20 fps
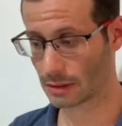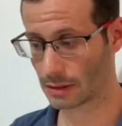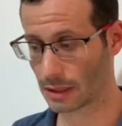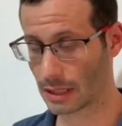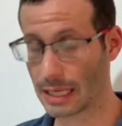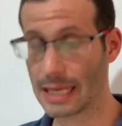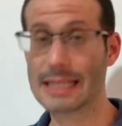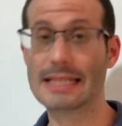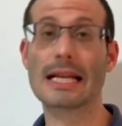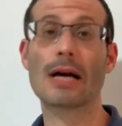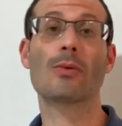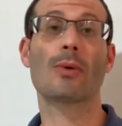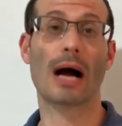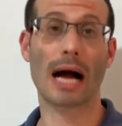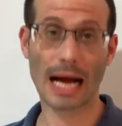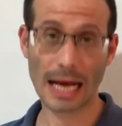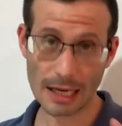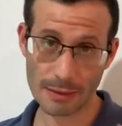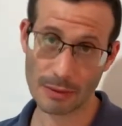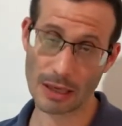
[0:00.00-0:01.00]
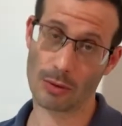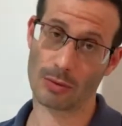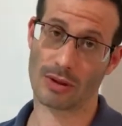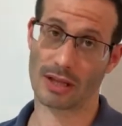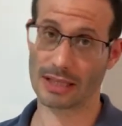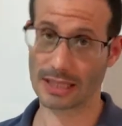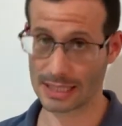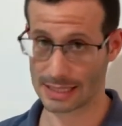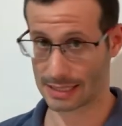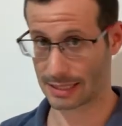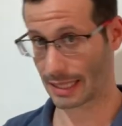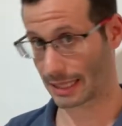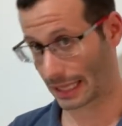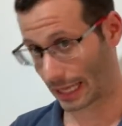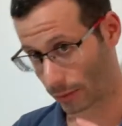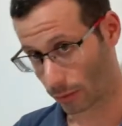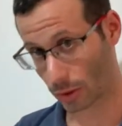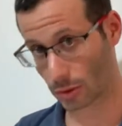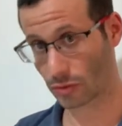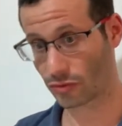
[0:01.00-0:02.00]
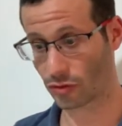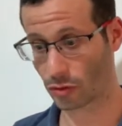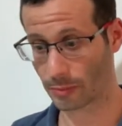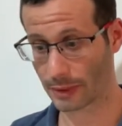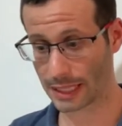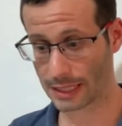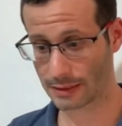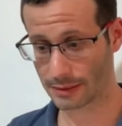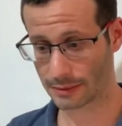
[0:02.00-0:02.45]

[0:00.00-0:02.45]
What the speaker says: Let's now unmount the disk that I want to format.